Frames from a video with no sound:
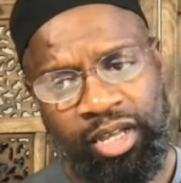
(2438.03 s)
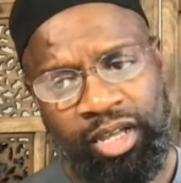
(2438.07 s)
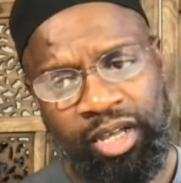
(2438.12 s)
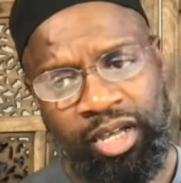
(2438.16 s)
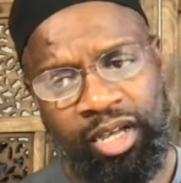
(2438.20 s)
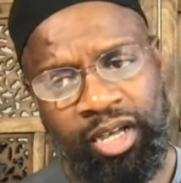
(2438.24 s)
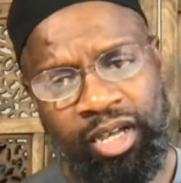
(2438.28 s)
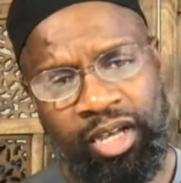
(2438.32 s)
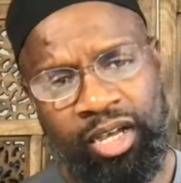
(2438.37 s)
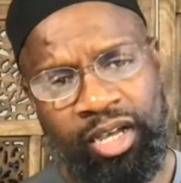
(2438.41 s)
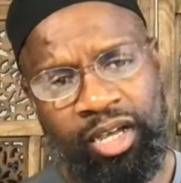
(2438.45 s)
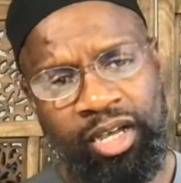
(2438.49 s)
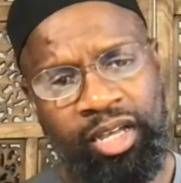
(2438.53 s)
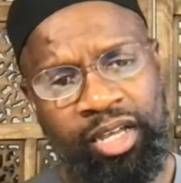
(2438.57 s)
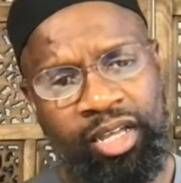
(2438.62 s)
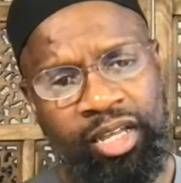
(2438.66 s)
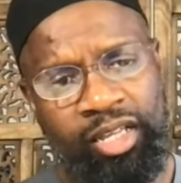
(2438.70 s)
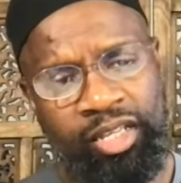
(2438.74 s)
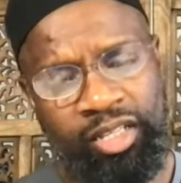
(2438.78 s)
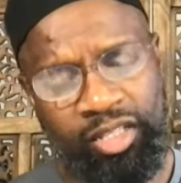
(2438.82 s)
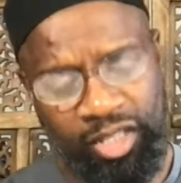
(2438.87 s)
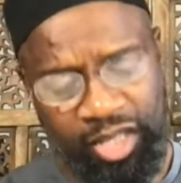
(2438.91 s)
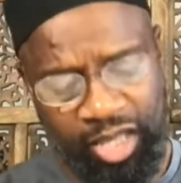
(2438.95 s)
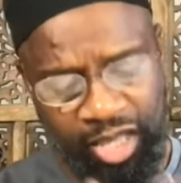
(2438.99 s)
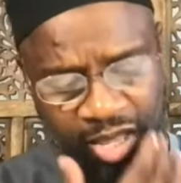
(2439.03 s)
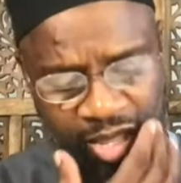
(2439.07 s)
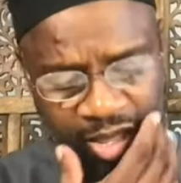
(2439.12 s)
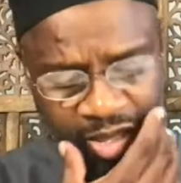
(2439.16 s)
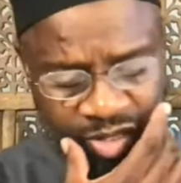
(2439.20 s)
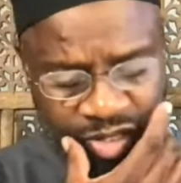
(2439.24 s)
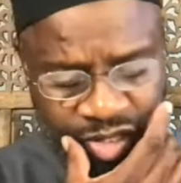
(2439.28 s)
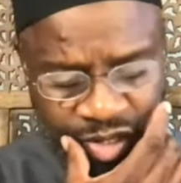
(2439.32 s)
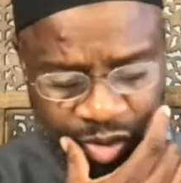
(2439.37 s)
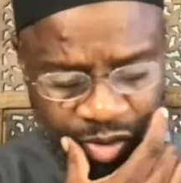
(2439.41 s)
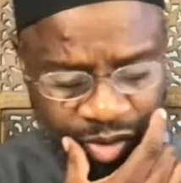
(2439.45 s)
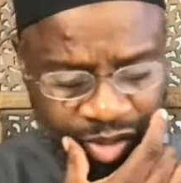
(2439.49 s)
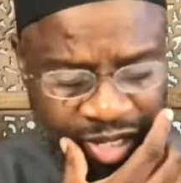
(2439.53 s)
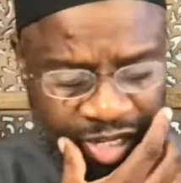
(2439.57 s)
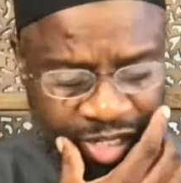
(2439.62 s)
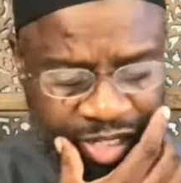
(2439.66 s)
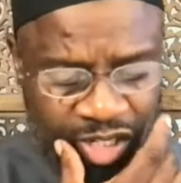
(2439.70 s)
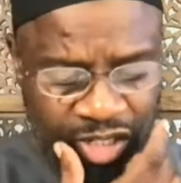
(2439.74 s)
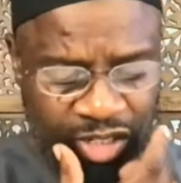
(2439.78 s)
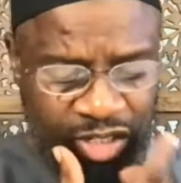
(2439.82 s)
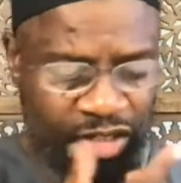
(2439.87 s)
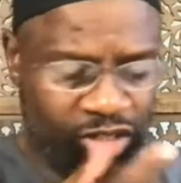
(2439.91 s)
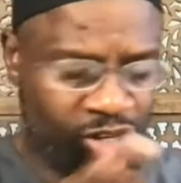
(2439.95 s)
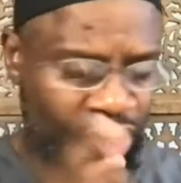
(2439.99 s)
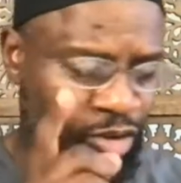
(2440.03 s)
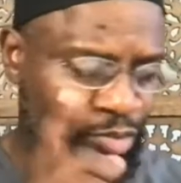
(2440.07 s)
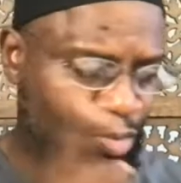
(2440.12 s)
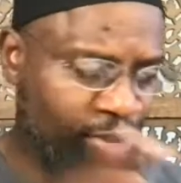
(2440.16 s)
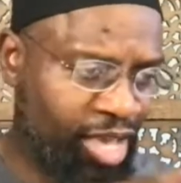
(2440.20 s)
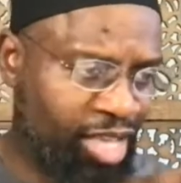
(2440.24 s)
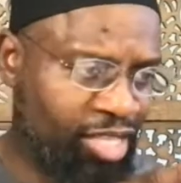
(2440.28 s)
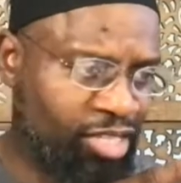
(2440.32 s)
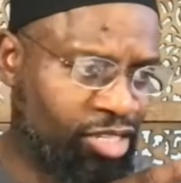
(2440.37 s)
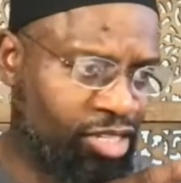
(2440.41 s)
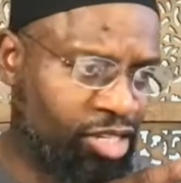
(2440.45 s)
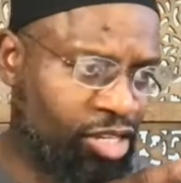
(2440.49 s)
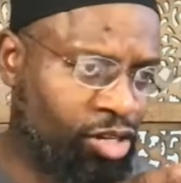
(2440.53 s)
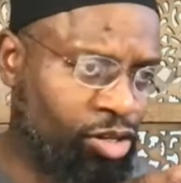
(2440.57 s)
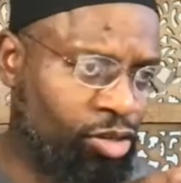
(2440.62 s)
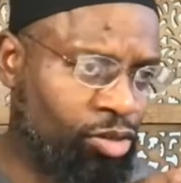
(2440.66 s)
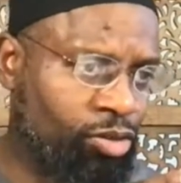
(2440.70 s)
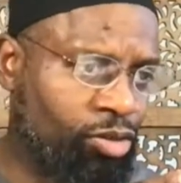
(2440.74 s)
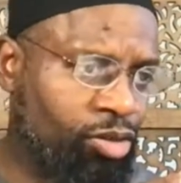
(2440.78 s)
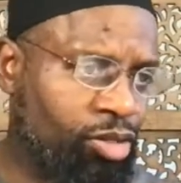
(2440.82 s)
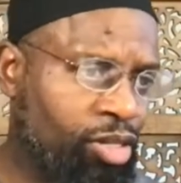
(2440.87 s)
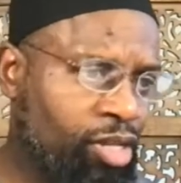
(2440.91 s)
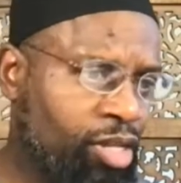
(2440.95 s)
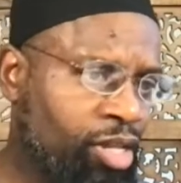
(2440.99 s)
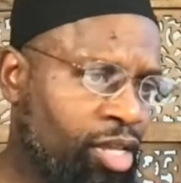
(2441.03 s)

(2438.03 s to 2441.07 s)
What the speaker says: Uh, so this term yanzilu,